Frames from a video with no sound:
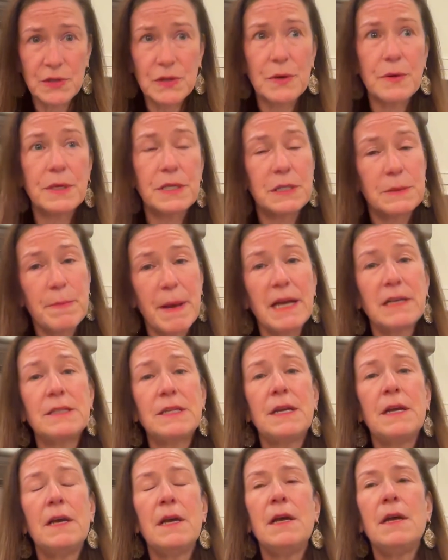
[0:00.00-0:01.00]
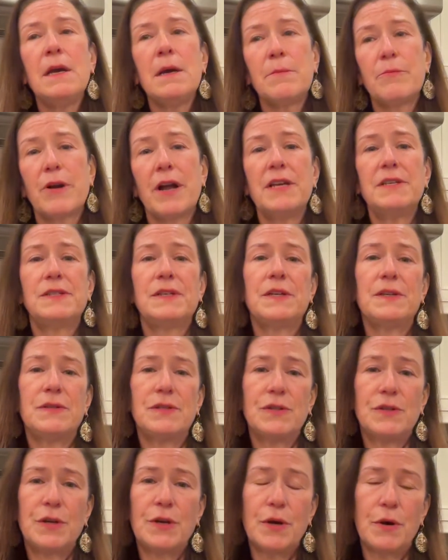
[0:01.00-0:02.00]
So expect prices
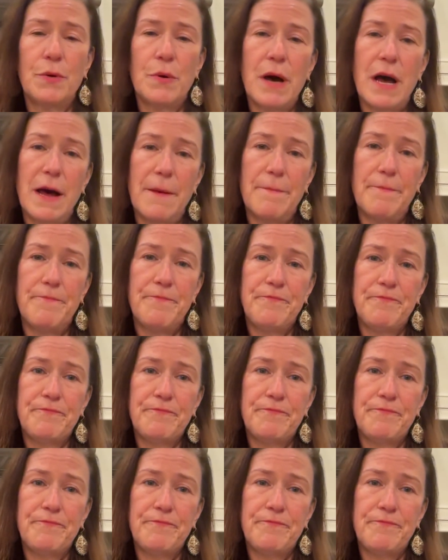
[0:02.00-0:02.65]
to go up.